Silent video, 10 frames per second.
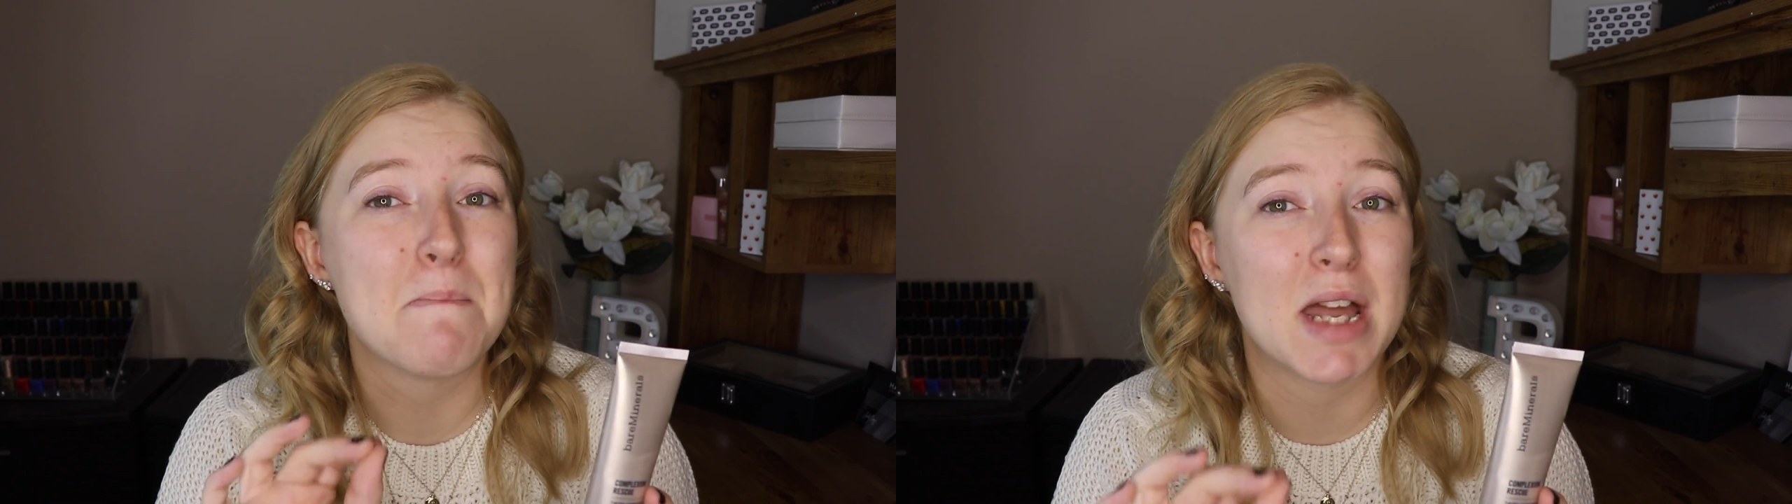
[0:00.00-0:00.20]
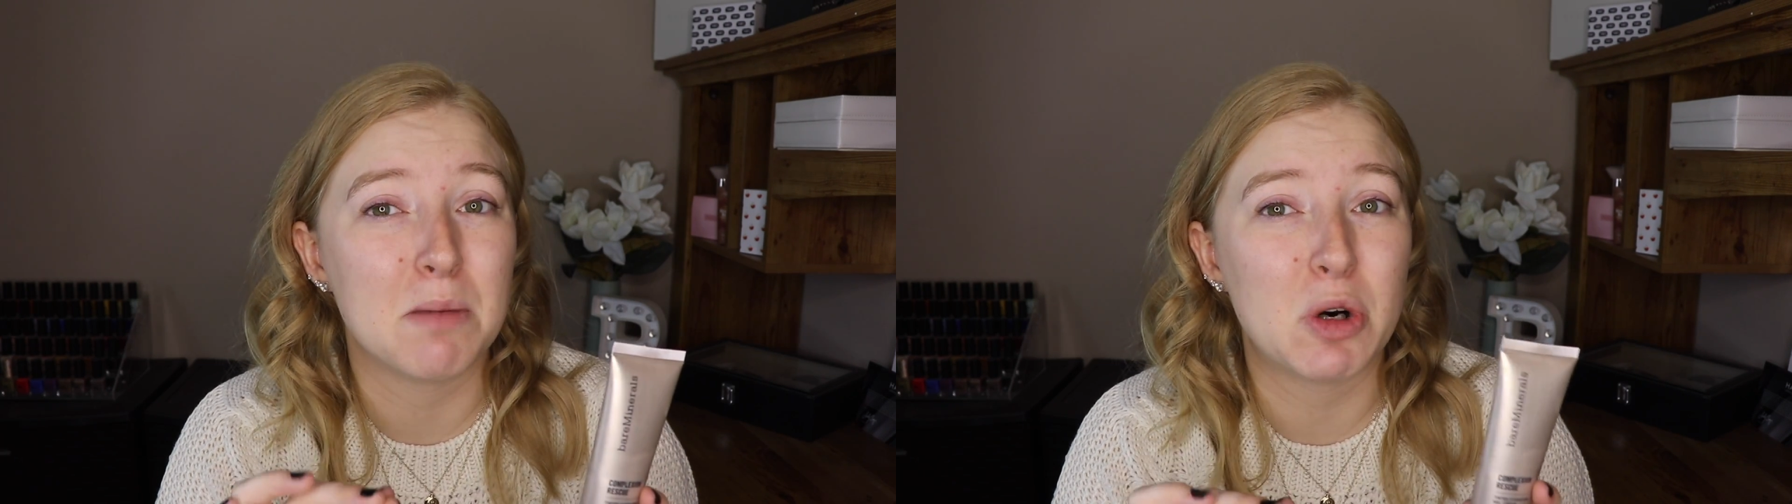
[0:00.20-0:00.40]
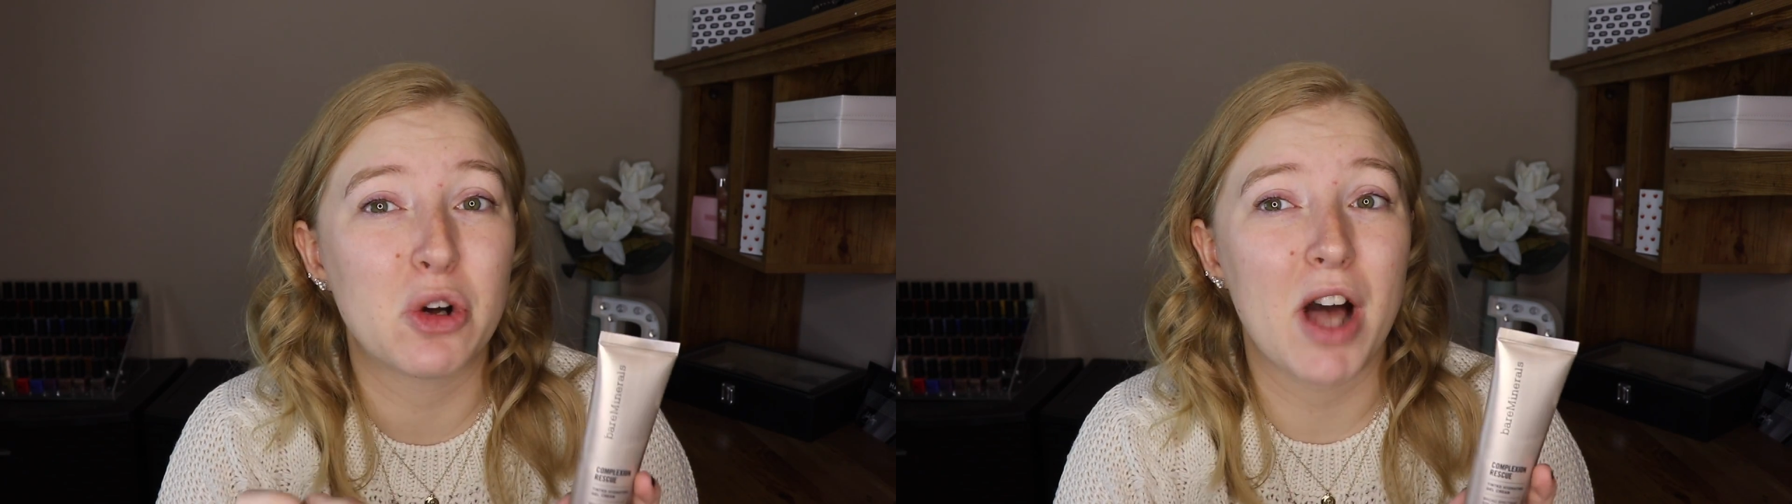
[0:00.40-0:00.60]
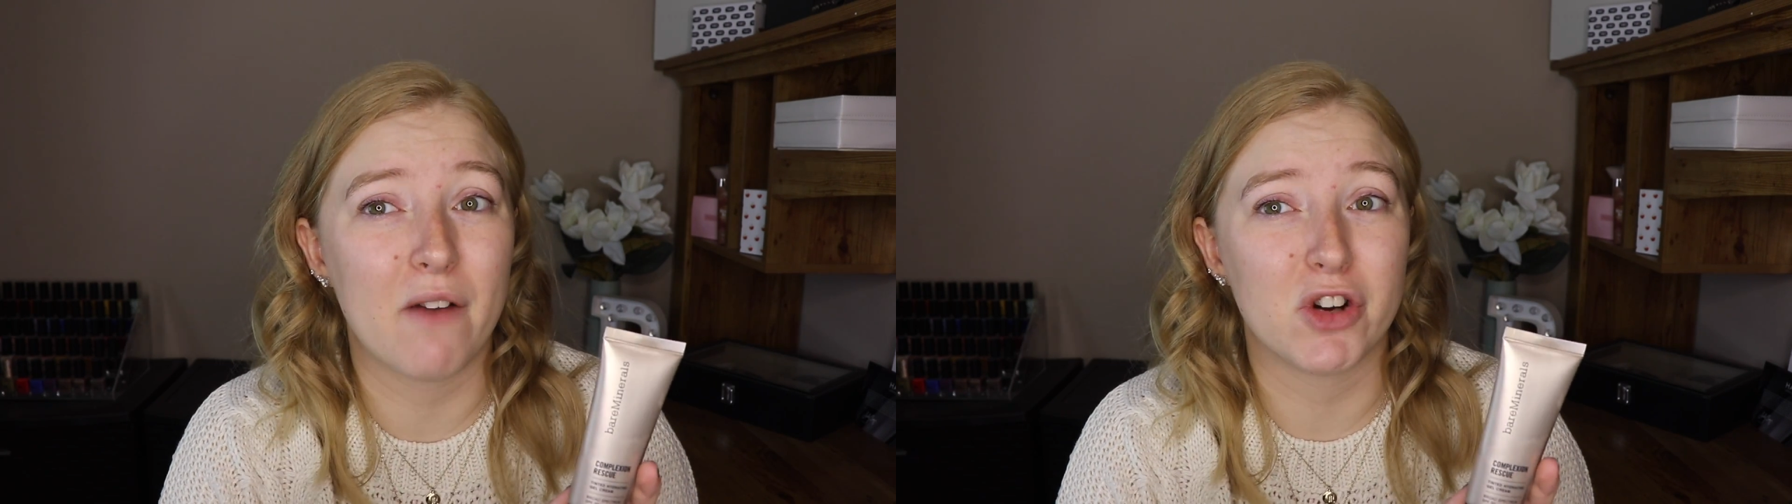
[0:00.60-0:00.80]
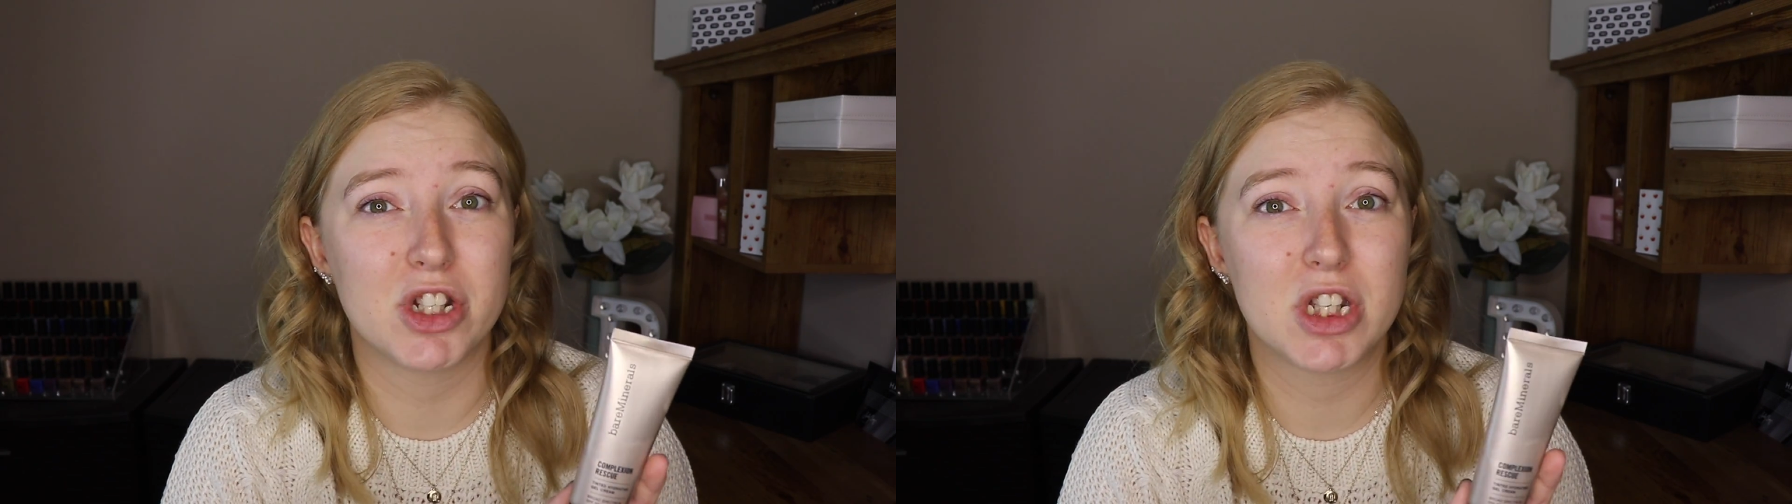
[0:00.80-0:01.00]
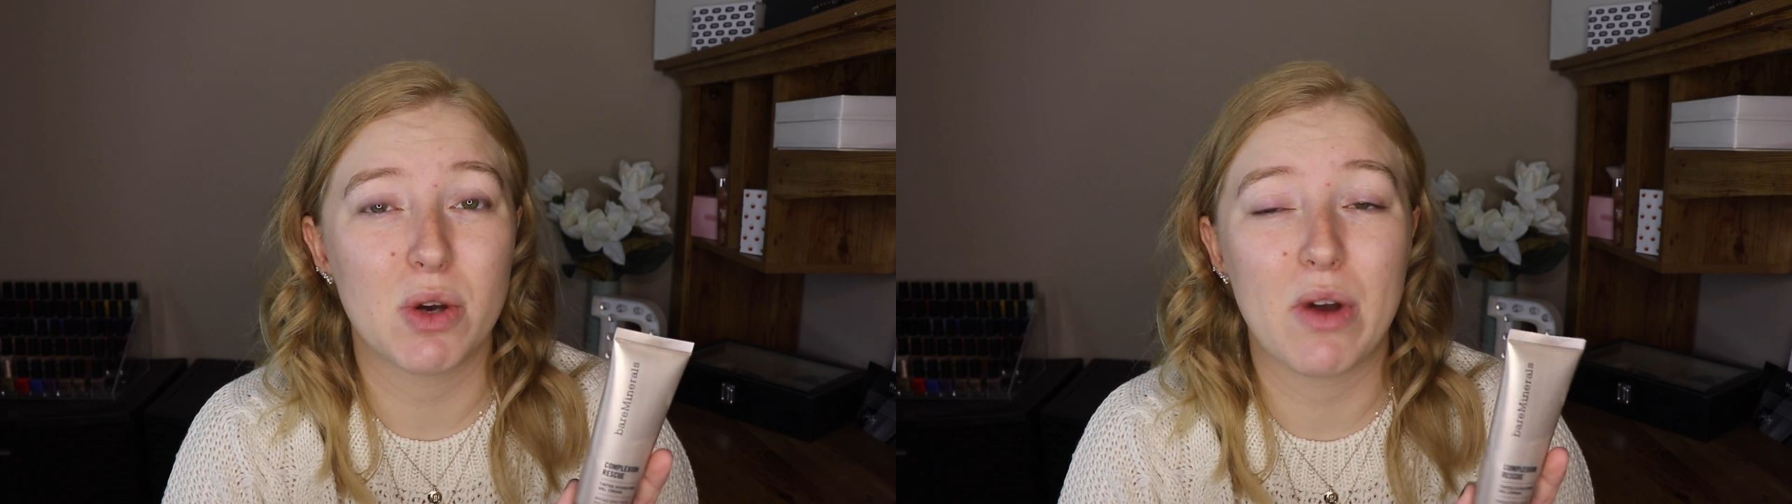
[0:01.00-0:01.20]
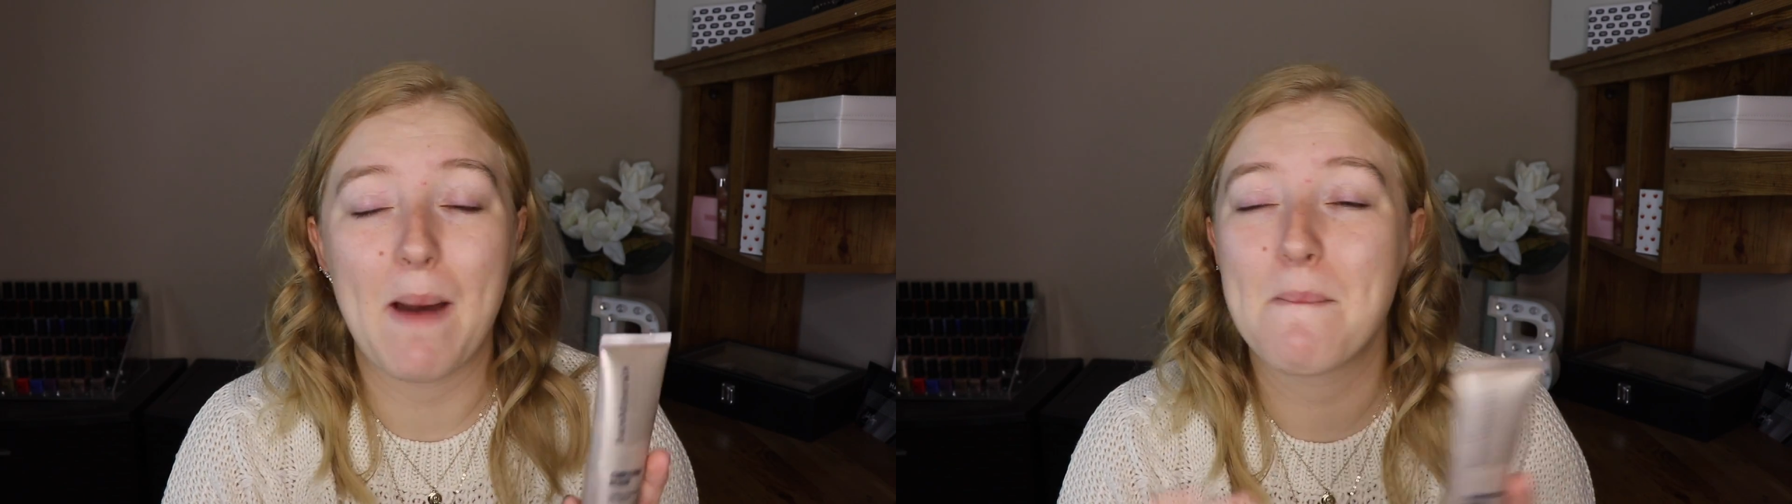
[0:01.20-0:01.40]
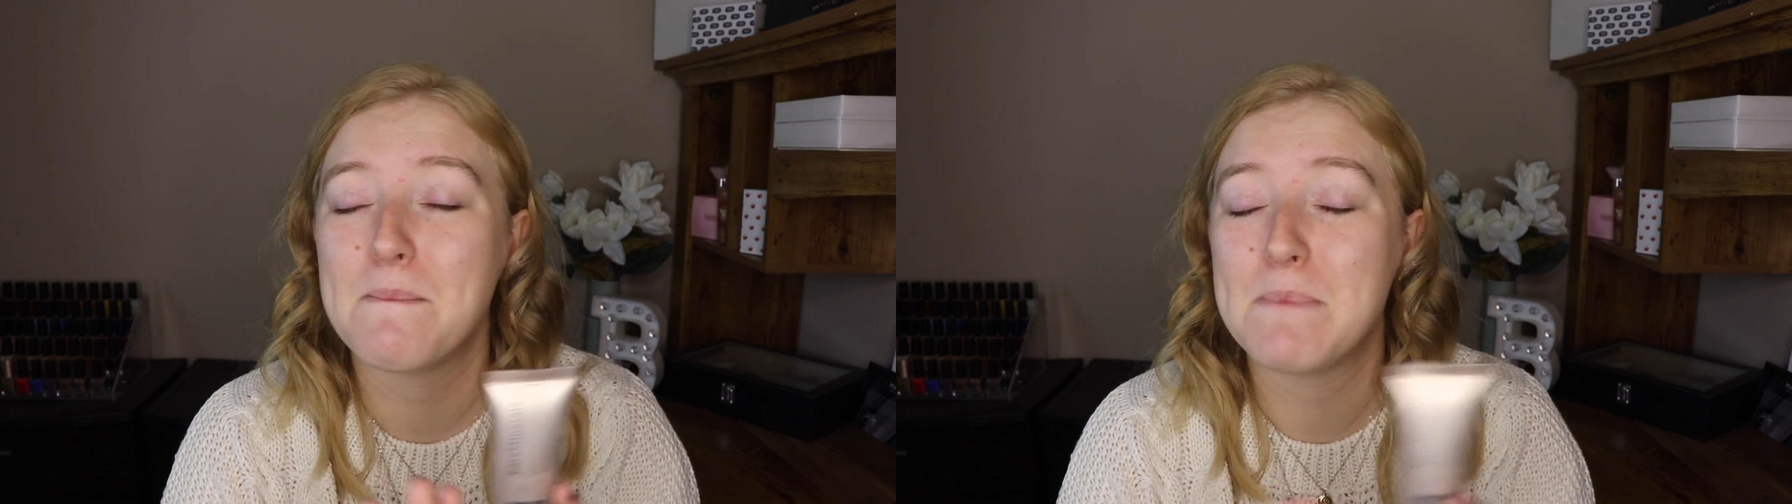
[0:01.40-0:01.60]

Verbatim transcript: minimal coverage to it,